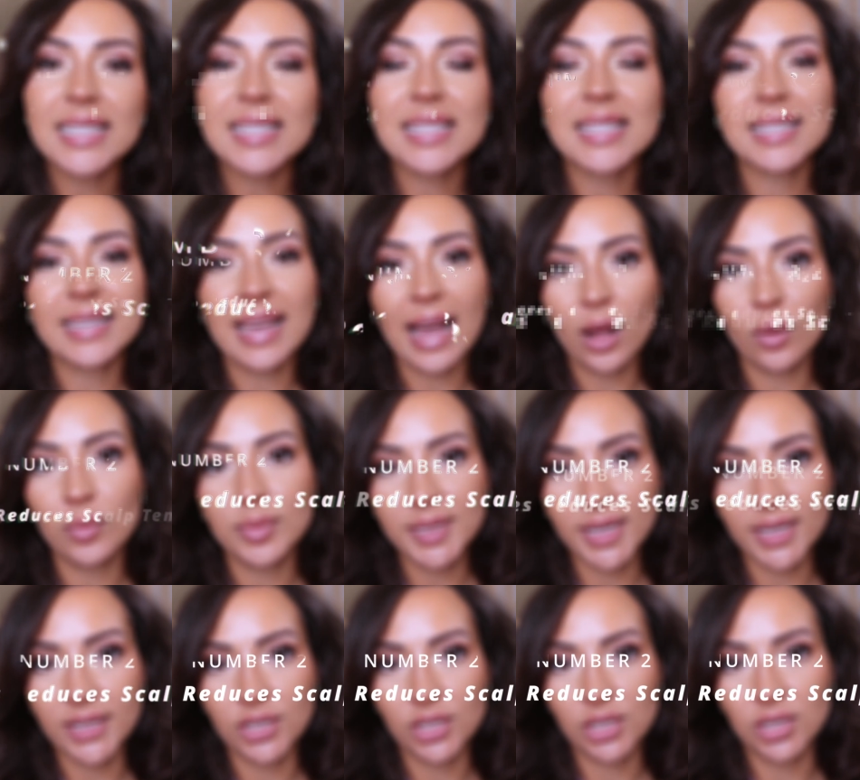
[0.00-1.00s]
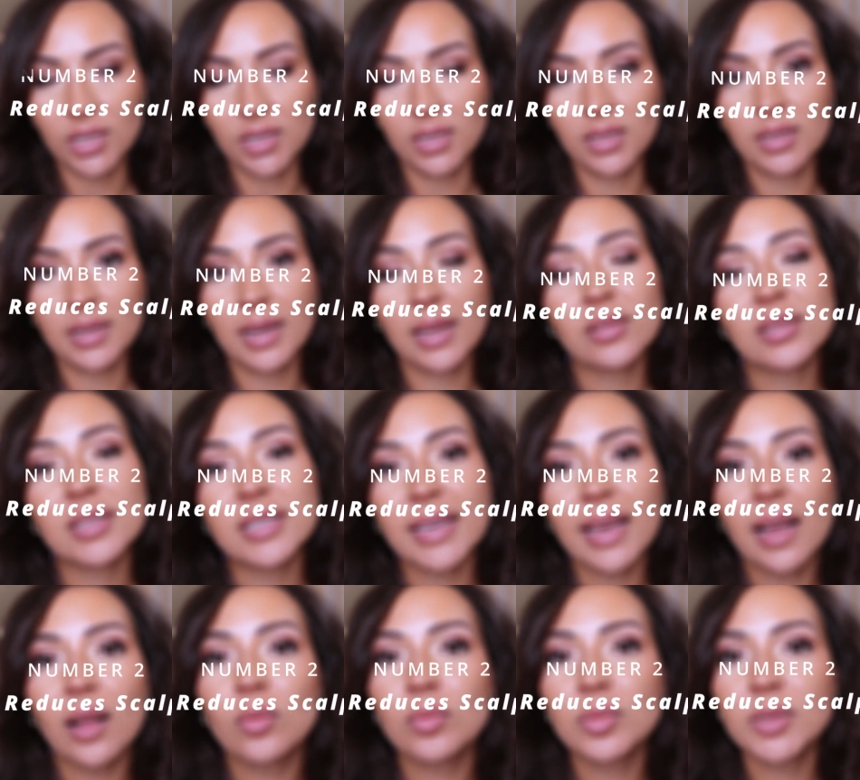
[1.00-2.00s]
is scalp tension. Now,
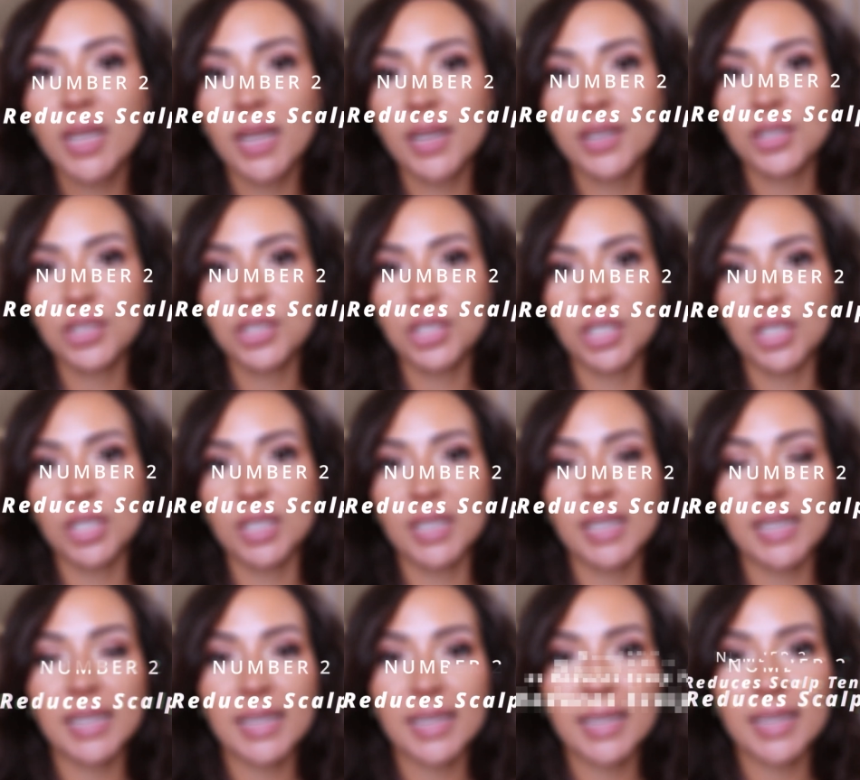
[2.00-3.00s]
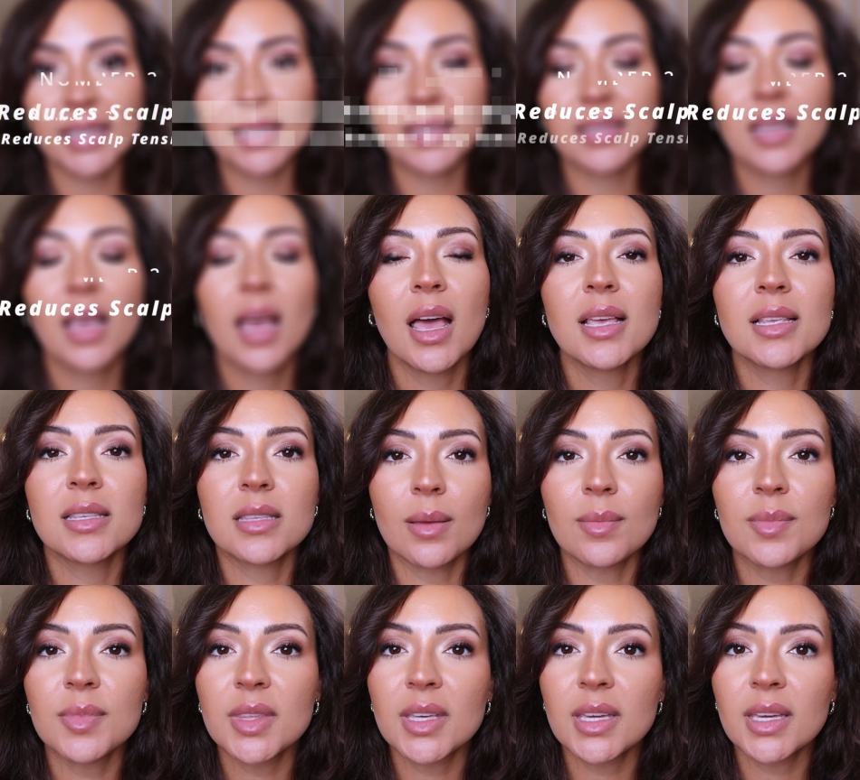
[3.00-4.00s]
scalp tension is
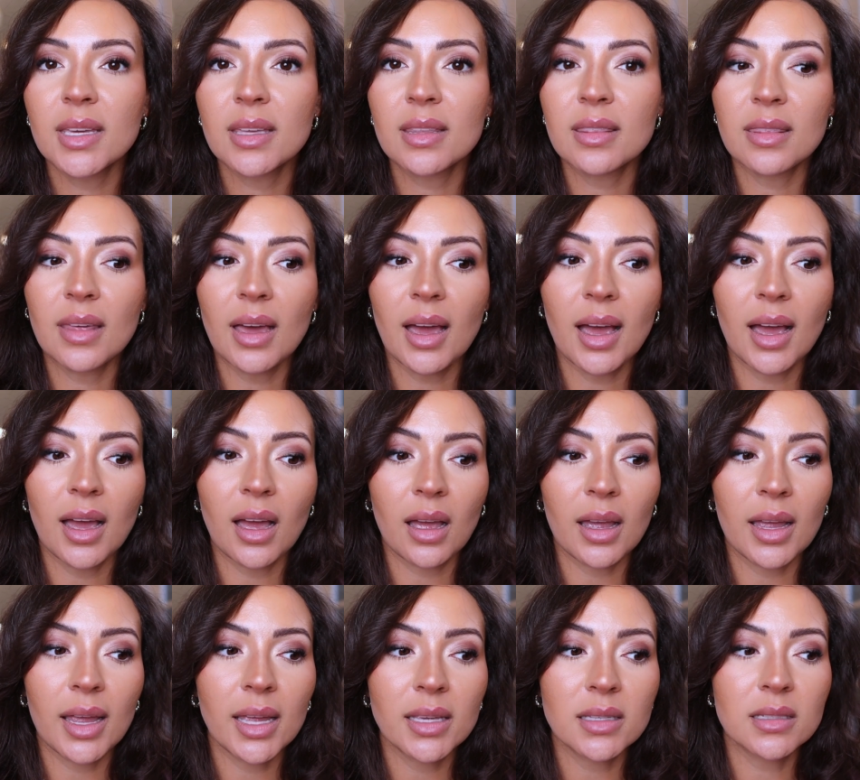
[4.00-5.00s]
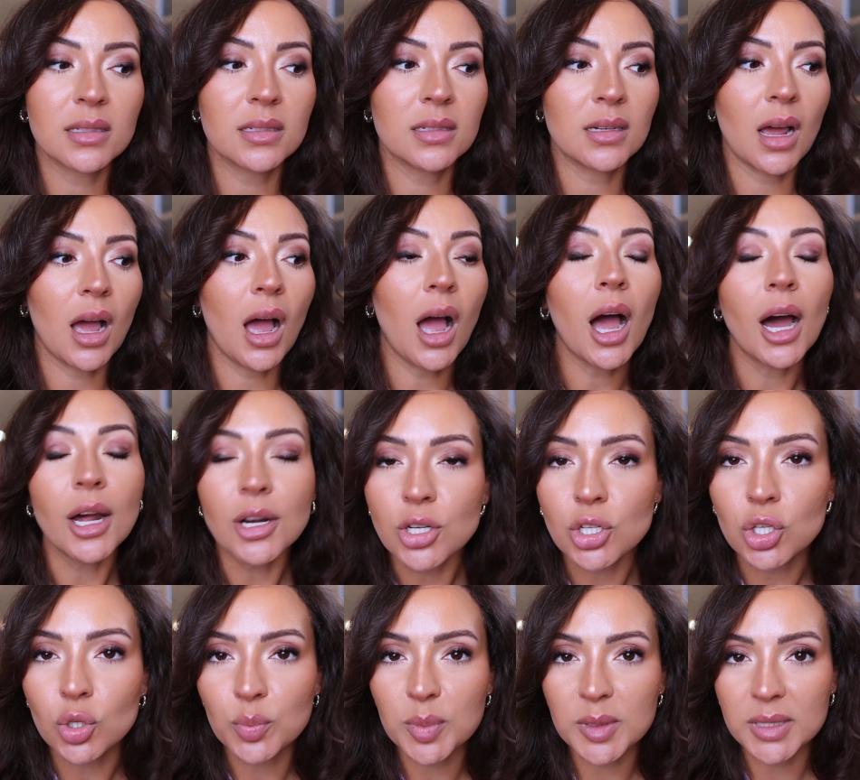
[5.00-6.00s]
something that isn't
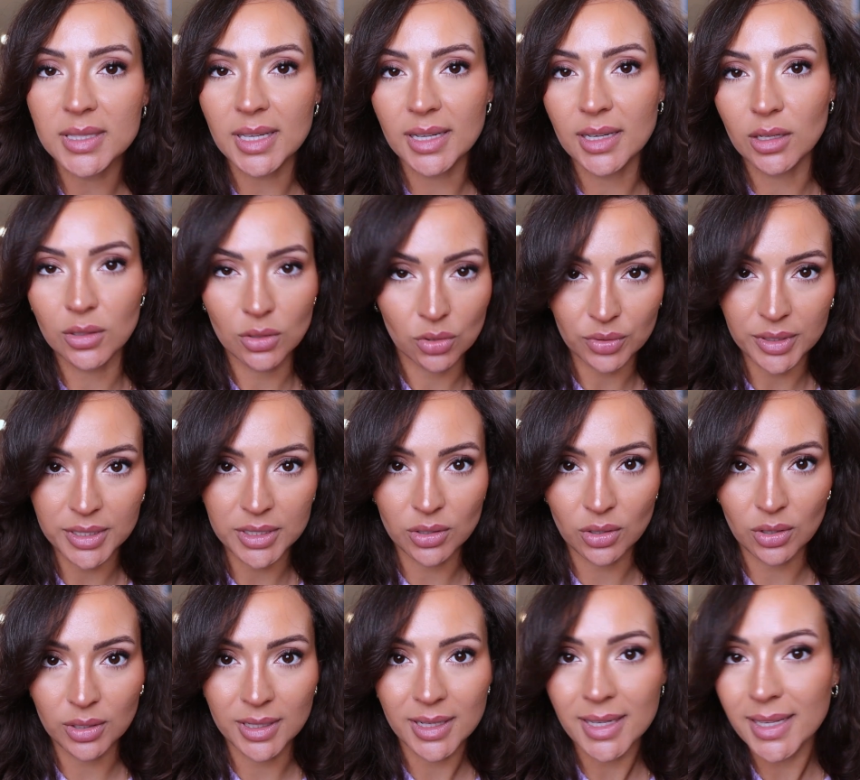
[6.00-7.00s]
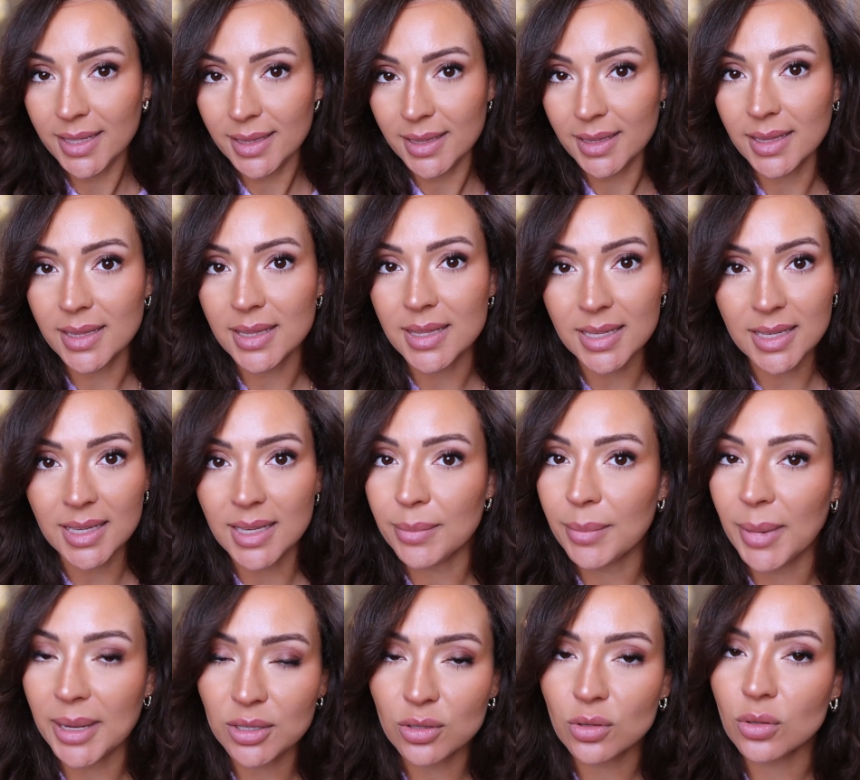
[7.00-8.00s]
100% agreed on in the
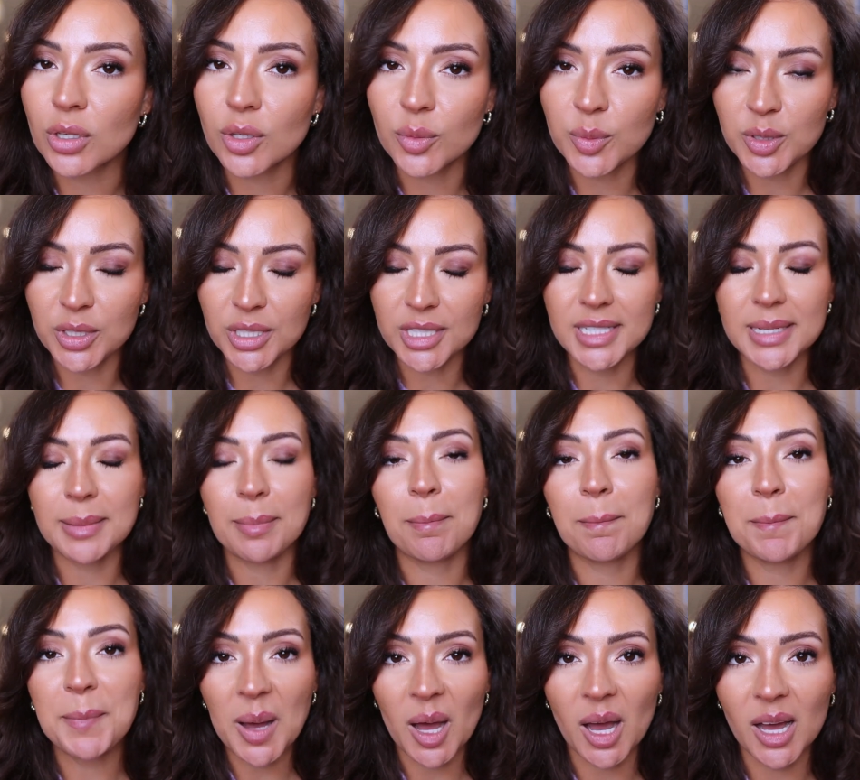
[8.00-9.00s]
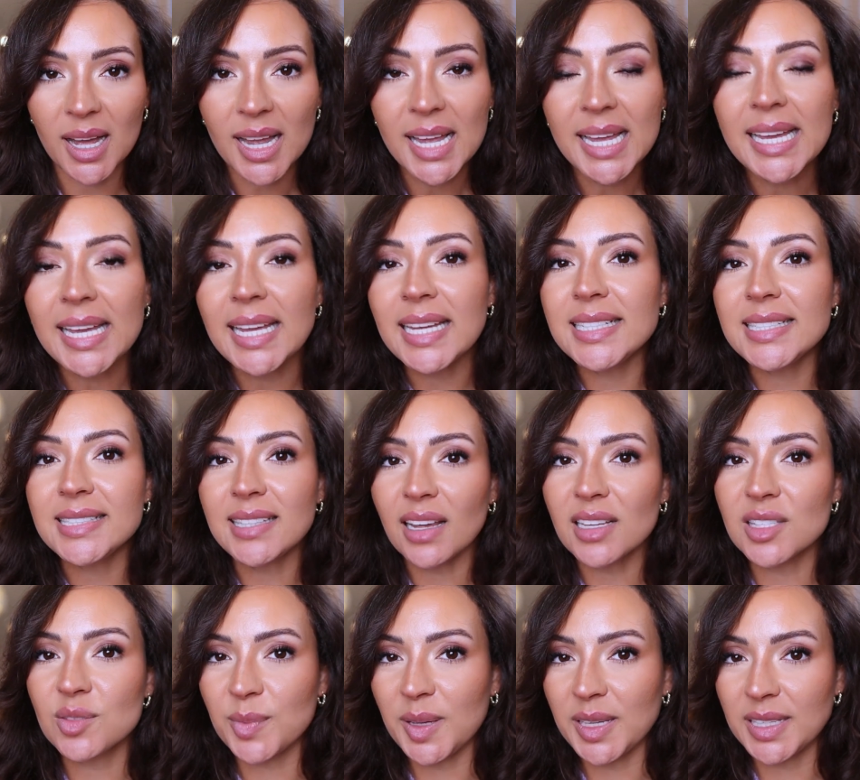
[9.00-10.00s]
medical community, but it
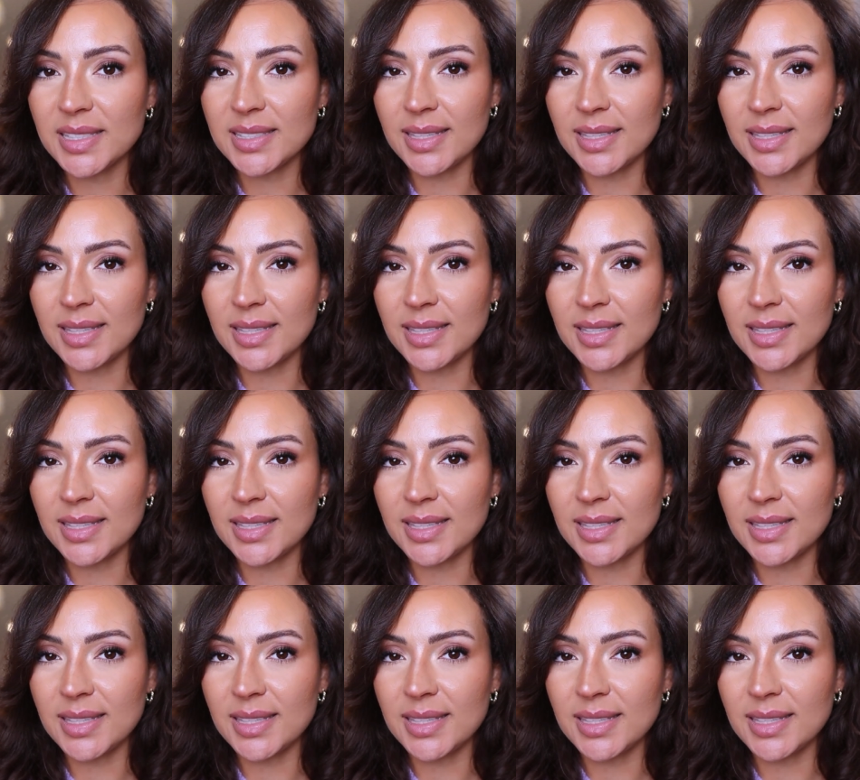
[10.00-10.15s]
does make